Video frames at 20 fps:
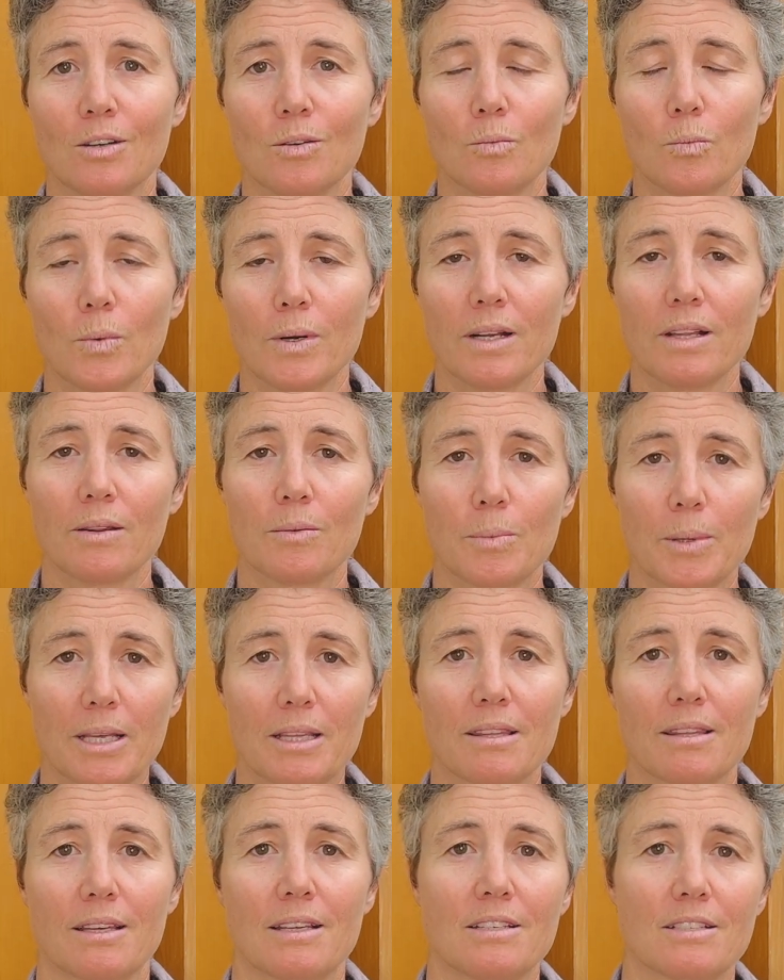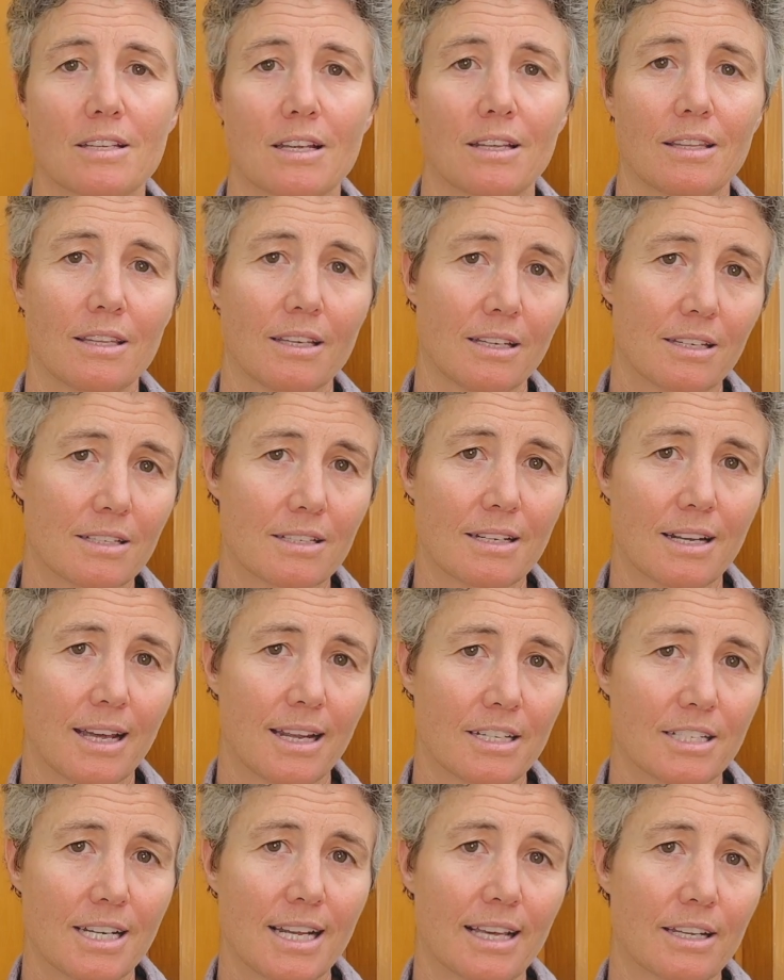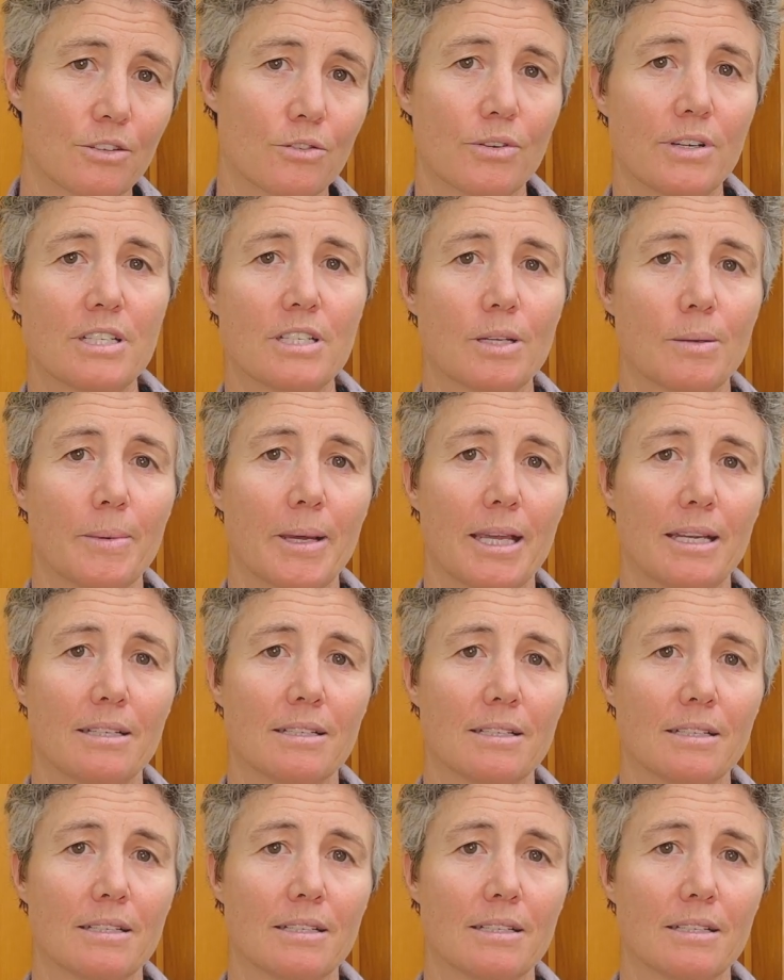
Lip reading: one of the big things that I think is largely underestimated